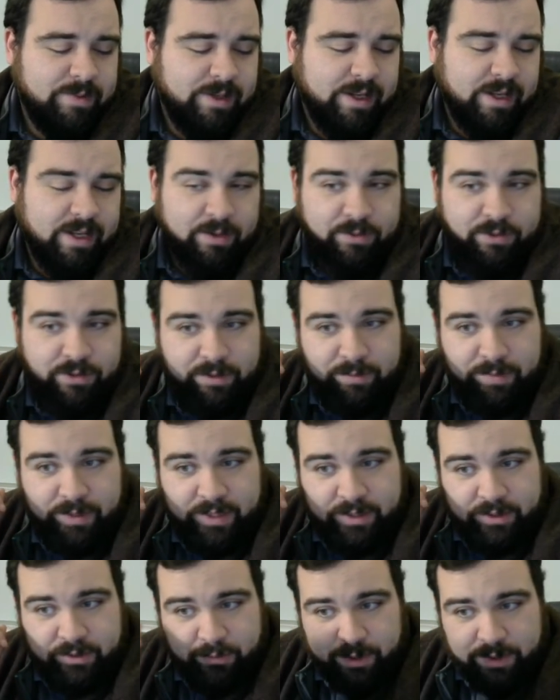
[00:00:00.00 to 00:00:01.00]
it should
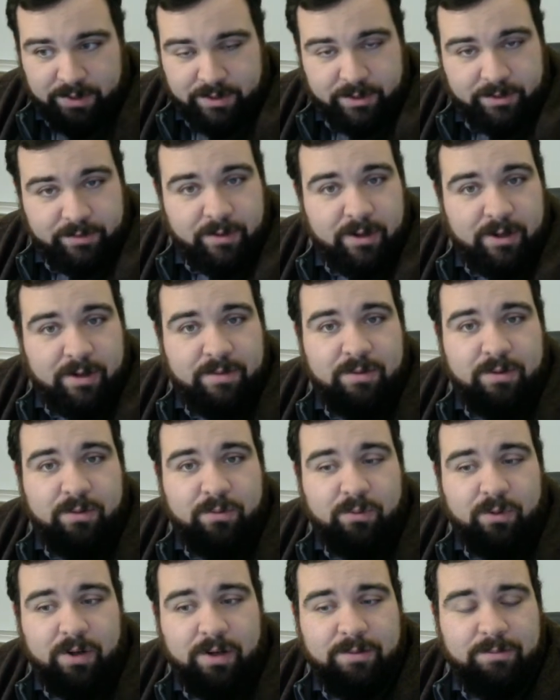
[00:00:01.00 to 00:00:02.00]
be twice as far for the
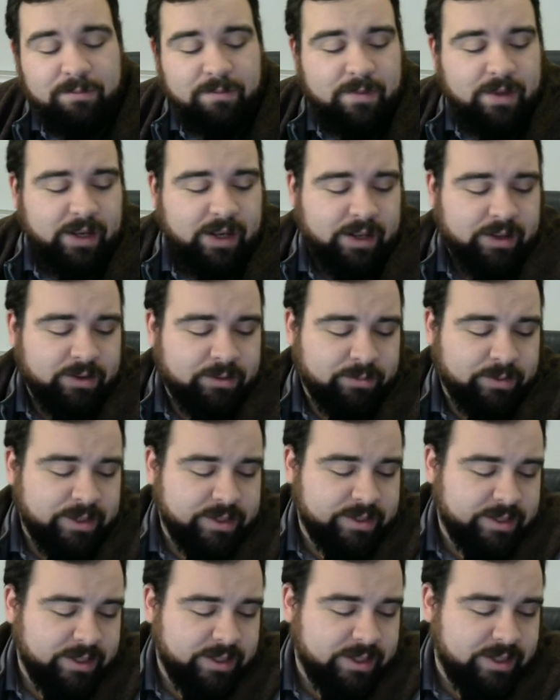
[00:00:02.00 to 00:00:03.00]
one, and the
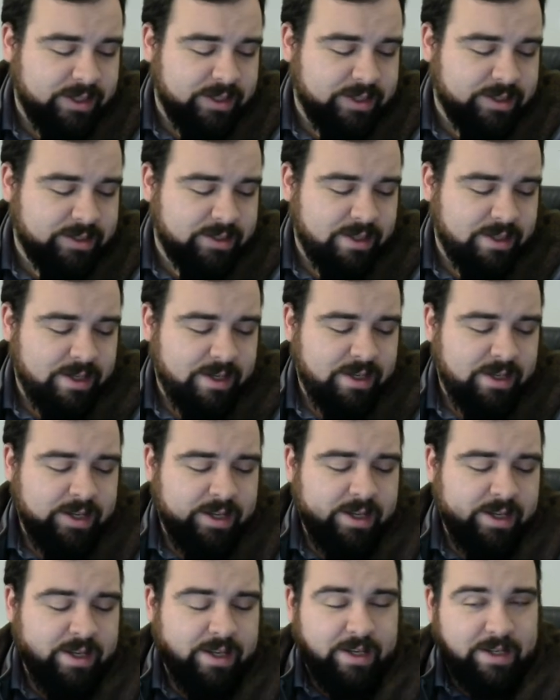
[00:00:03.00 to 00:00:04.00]
reason is
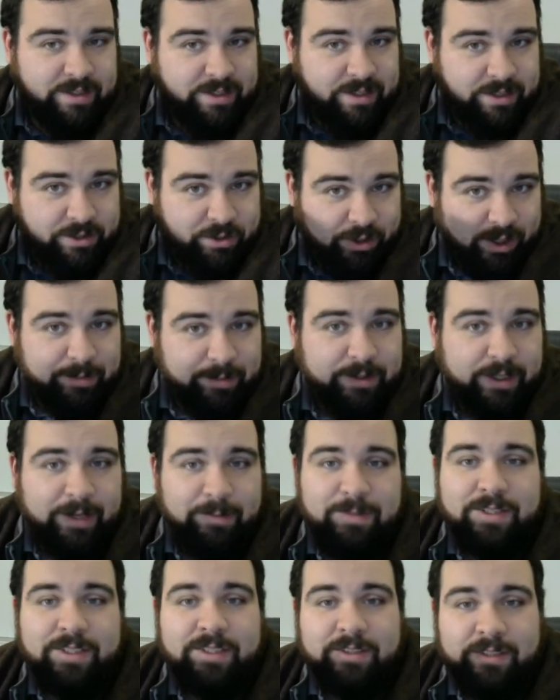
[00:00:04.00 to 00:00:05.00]
the drop
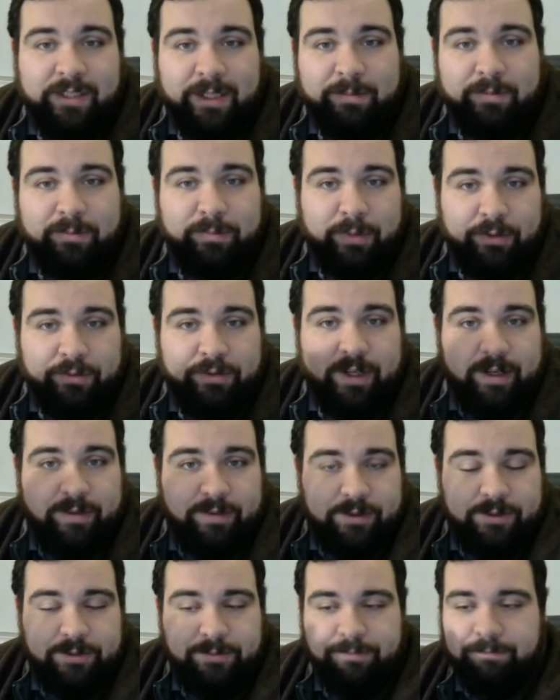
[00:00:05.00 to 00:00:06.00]
time is the same for both
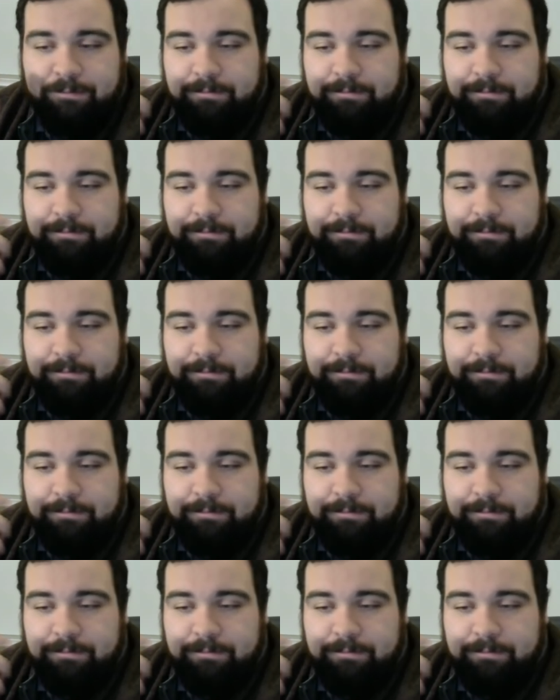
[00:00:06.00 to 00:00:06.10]
divers.